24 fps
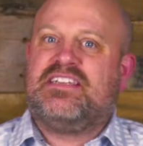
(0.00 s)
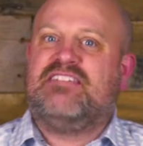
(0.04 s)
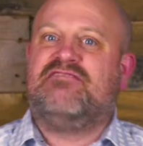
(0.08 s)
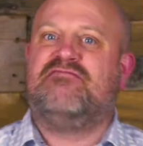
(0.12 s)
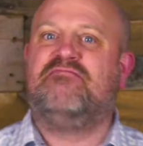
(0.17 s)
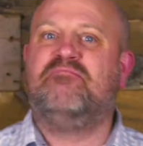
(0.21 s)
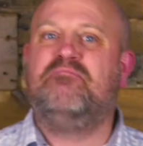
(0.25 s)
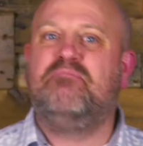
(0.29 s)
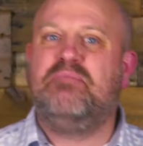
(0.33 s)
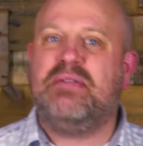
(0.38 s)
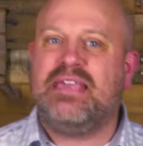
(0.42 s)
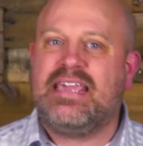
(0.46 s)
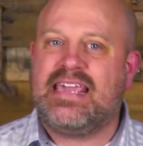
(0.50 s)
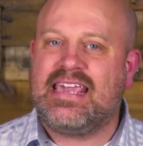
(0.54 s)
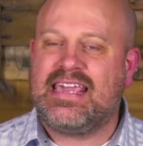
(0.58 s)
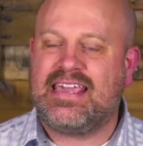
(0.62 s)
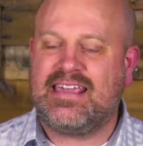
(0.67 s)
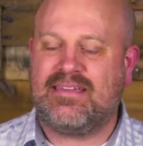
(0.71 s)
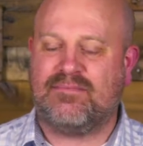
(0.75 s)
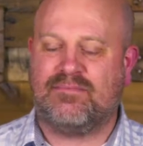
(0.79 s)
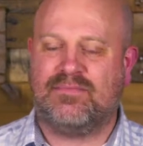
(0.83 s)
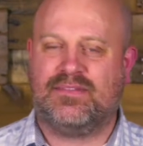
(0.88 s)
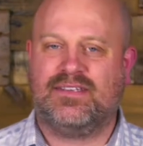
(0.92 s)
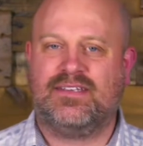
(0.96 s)
have
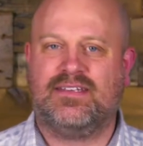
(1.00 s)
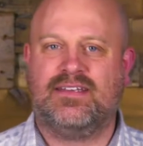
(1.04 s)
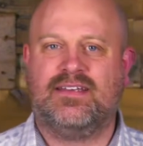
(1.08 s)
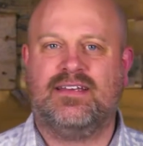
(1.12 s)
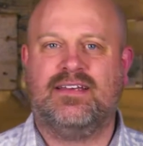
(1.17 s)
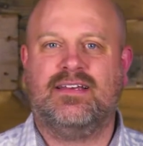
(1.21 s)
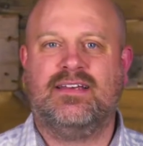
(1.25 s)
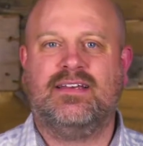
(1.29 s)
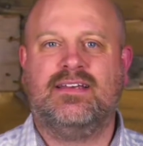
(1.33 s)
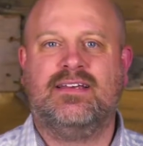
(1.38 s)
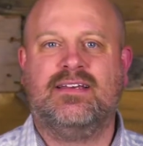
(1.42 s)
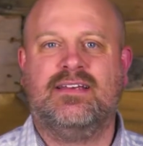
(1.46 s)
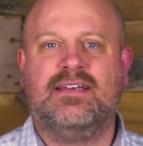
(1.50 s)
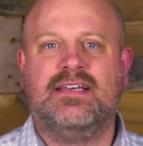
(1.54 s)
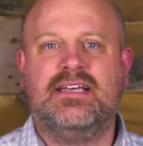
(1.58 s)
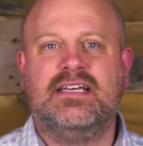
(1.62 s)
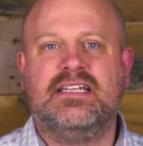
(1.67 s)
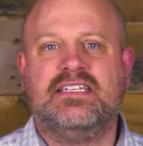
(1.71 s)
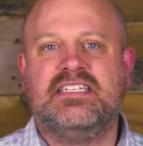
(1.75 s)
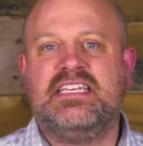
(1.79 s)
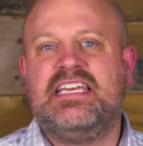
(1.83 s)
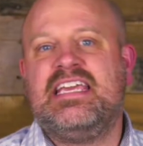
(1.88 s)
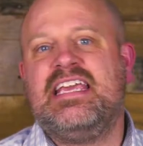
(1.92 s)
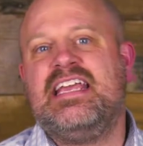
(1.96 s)
beamed
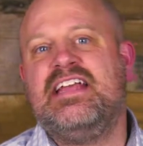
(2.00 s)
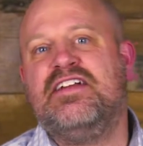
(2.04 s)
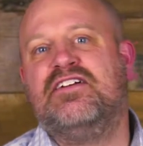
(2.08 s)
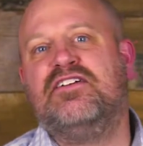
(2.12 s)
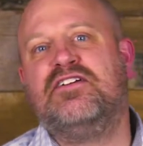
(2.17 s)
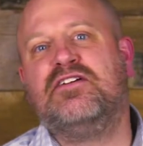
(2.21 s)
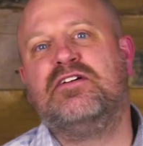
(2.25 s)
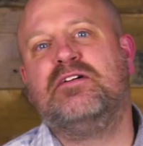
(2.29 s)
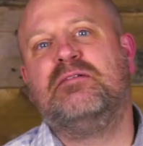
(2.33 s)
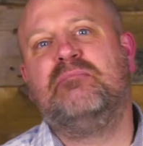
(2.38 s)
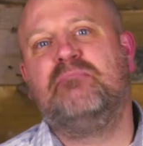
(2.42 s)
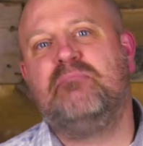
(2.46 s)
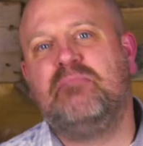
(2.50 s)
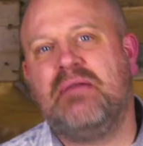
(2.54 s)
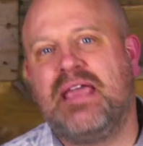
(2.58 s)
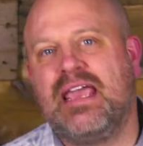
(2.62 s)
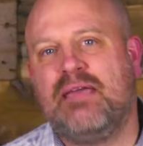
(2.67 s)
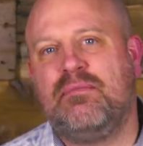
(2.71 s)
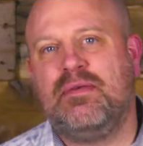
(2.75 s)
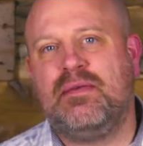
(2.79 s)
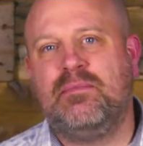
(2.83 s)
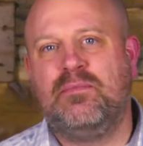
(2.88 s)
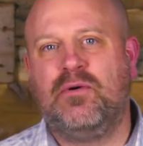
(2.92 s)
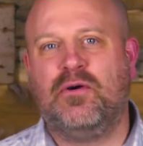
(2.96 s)
to hear her
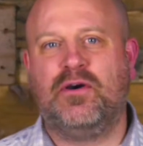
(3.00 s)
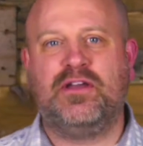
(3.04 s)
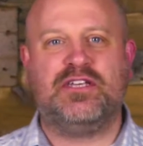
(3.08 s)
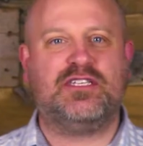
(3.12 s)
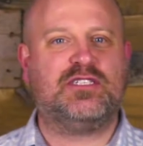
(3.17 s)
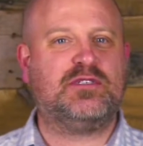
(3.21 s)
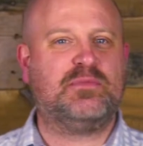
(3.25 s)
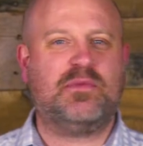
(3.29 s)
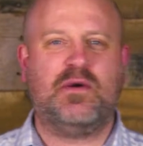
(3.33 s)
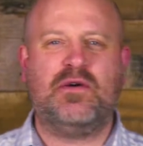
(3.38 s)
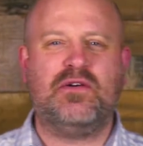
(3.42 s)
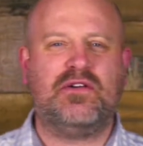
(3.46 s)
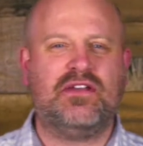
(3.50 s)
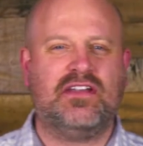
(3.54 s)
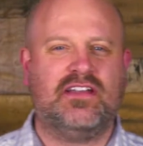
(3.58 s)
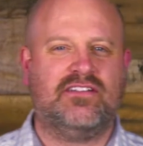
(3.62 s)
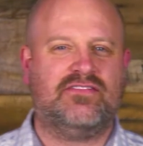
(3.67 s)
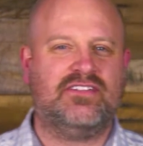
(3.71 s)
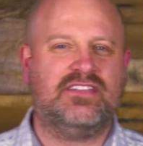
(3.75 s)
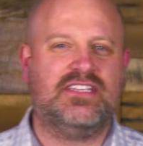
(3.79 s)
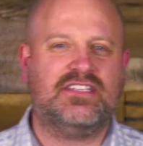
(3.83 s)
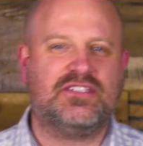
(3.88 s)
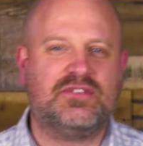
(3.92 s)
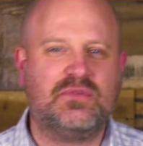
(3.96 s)
baby boy spoken
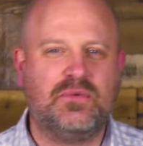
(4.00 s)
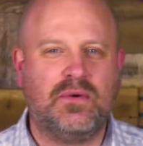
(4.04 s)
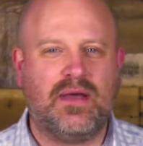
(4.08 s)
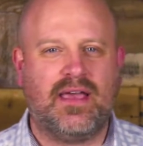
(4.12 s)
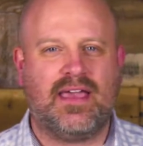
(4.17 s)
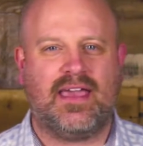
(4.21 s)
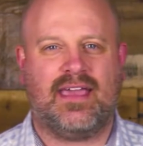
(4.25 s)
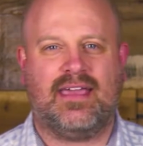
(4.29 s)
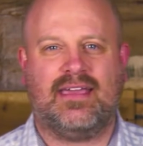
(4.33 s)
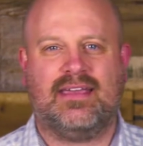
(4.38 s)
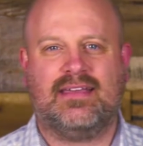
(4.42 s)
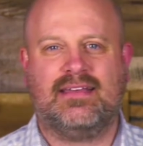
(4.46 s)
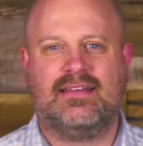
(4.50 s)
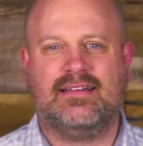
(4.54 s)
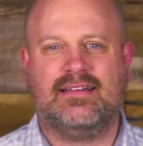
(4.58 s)
of in this way.